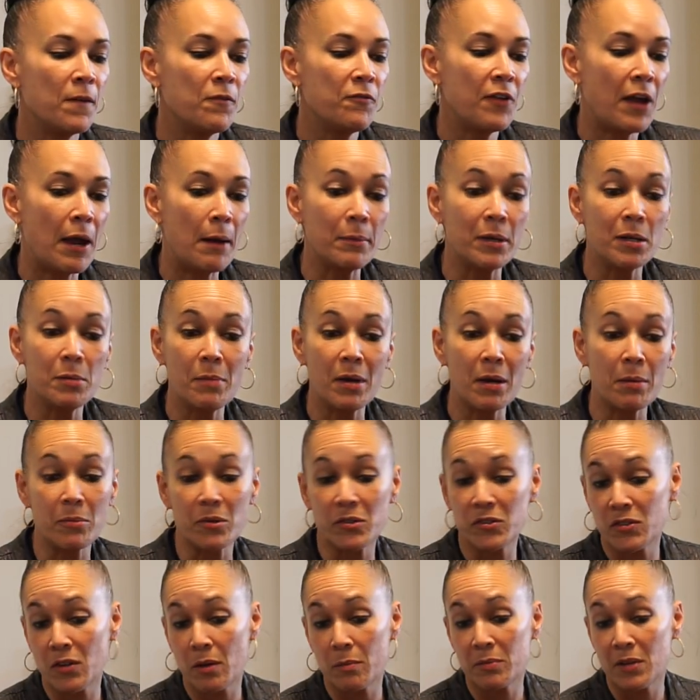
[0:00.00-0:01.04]
Family
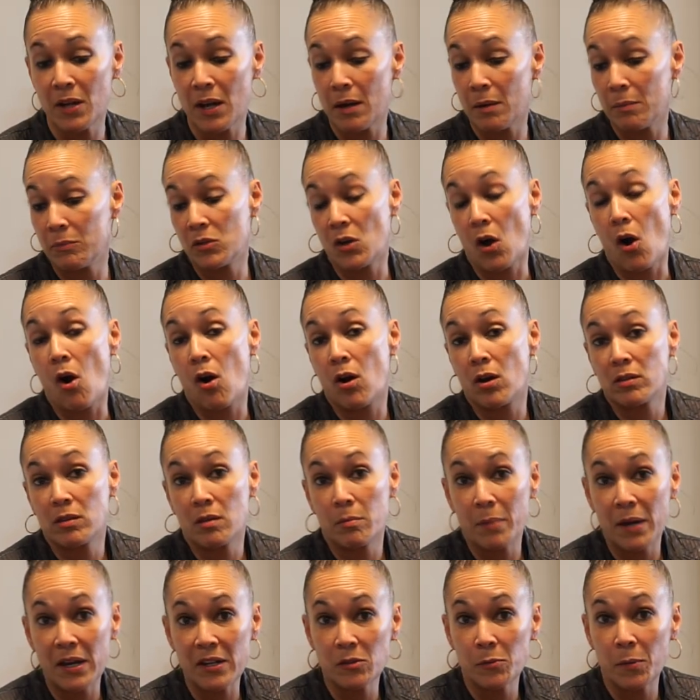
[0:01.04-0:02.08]
members sometimes aren't the
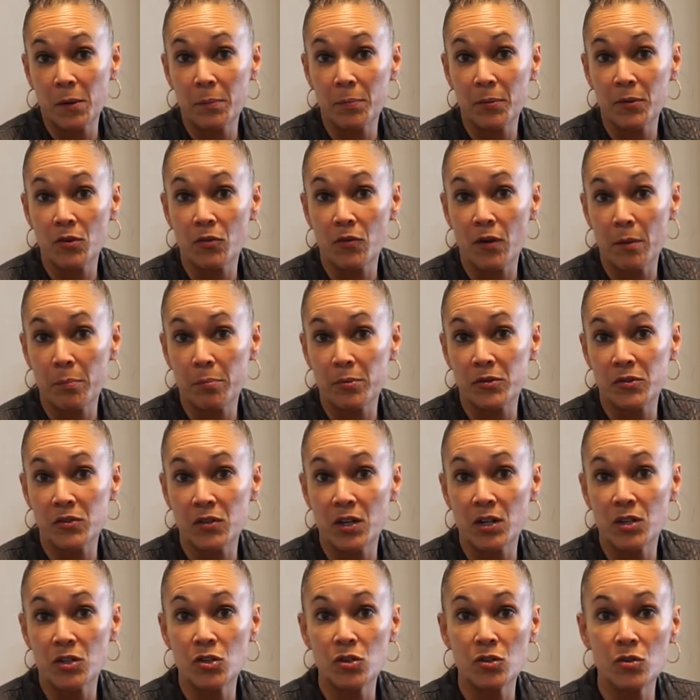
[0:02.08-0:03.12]
best people to
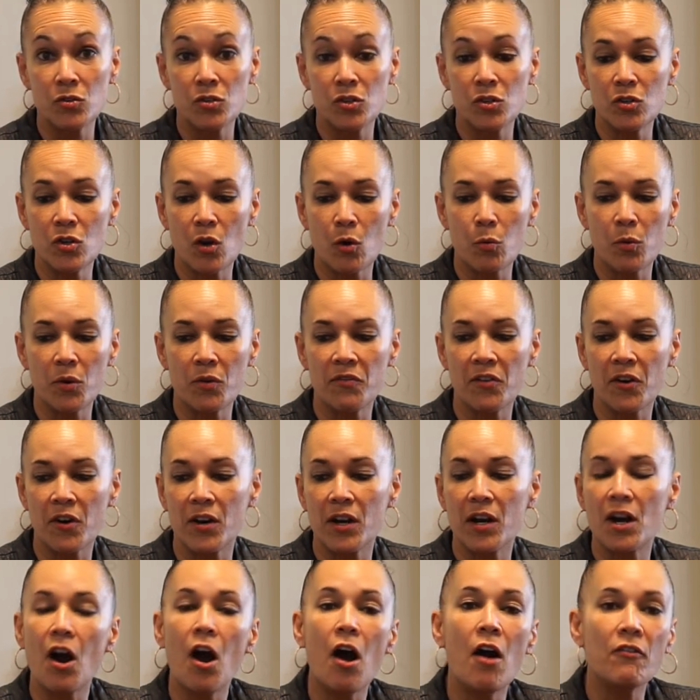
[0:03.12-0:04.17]
represent you. You know, we're
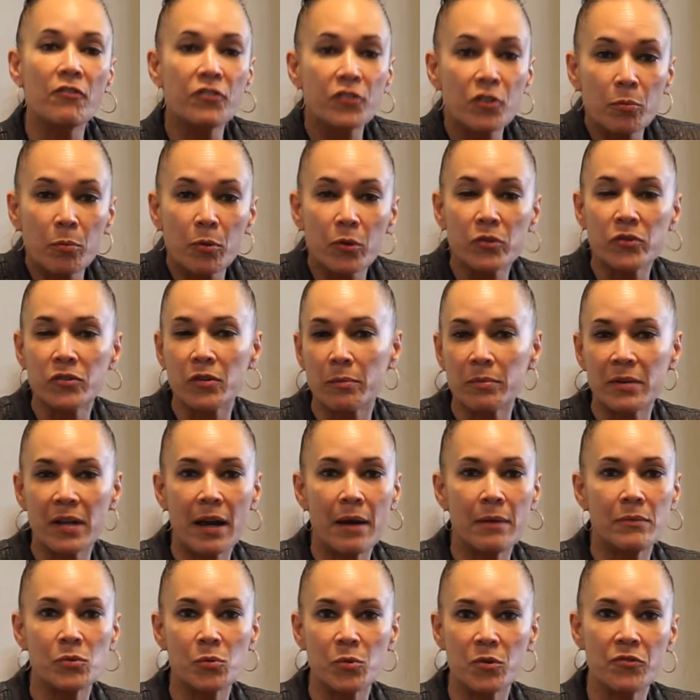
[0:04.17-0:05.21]
very comfortable
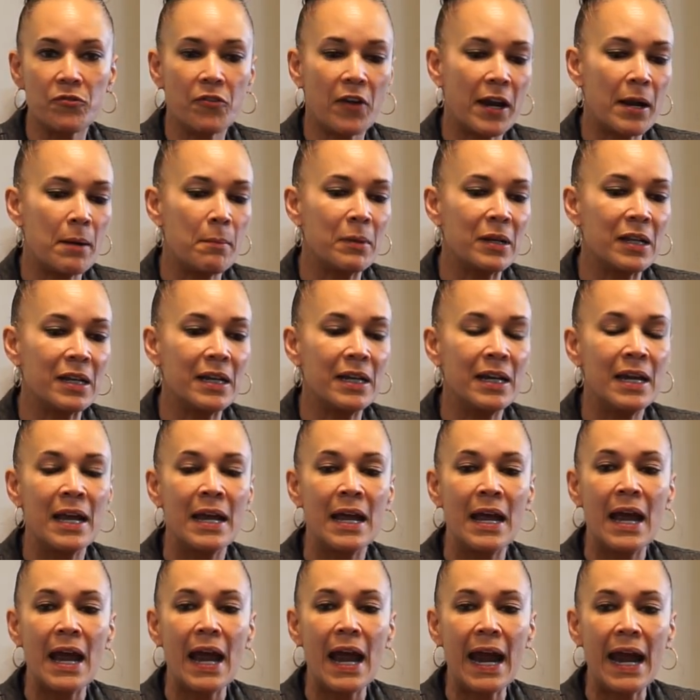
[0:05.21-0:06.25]
sometimes with family,
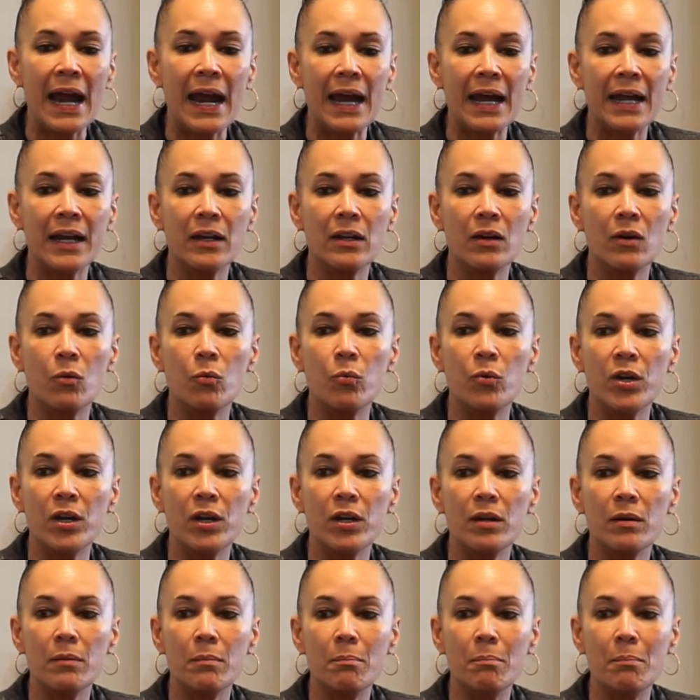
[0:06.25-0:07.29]
and
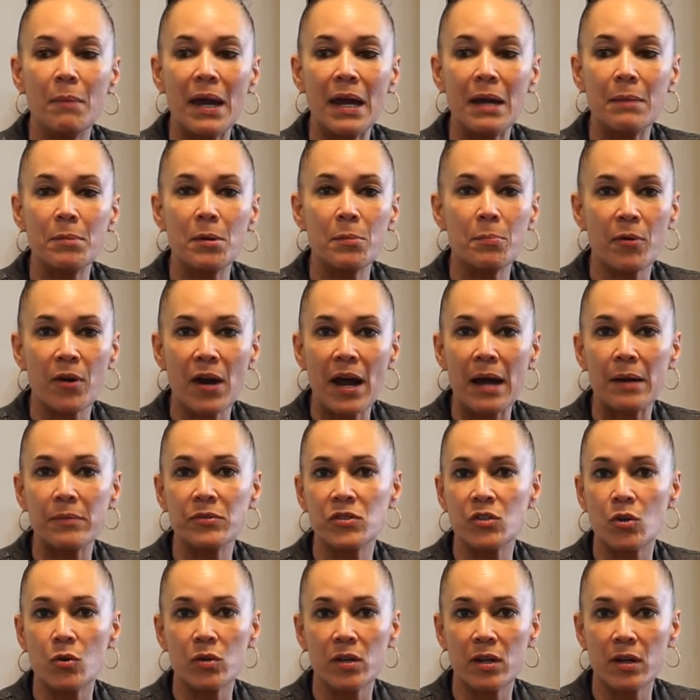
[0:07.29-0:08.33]
we maybe perhaps
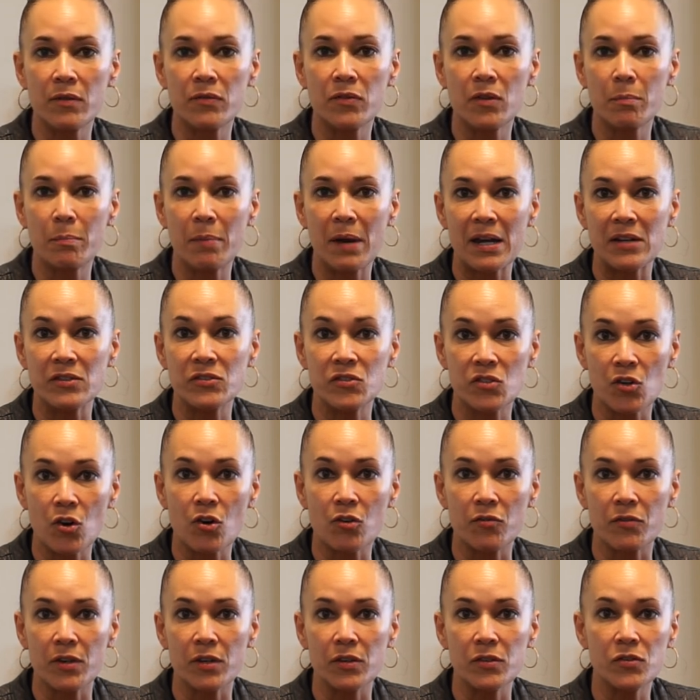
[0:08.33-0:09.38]
don't give the best
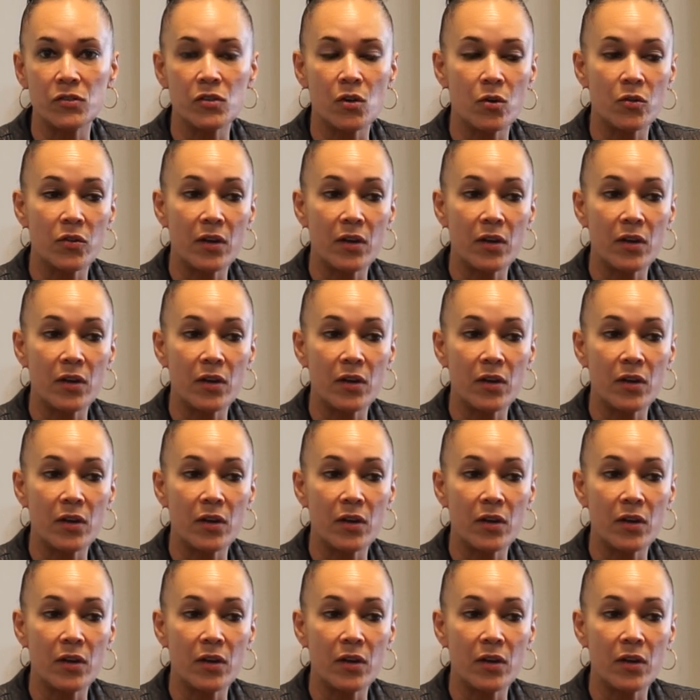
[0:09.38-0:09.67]
service. So